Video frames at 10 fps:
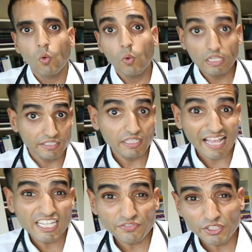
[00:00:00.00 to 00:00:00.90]
Well, in the
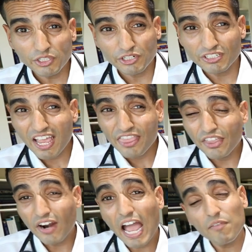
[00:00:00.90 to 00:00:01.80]
last few years,
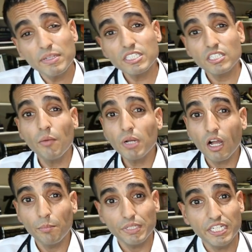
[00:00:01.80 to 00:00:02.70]
there have been some
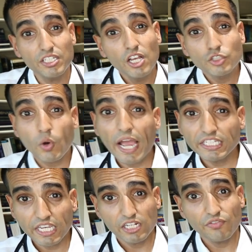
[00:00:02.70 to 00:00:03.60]
companies trying
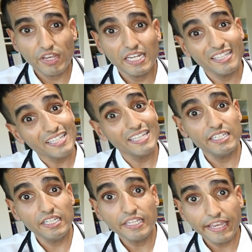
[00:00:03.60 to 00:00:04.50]
to innovate in the
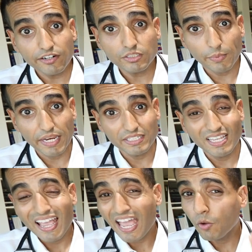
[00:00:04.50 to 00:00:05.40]
kidney care
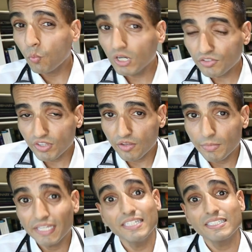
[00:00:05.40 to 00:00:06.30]
space, and one of
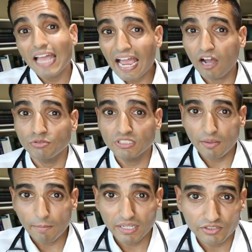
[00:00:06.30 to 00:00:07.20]
them is
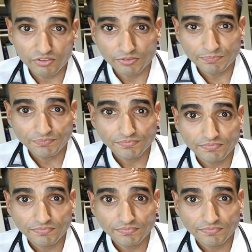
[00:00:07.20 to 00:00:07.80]
Outset Medical.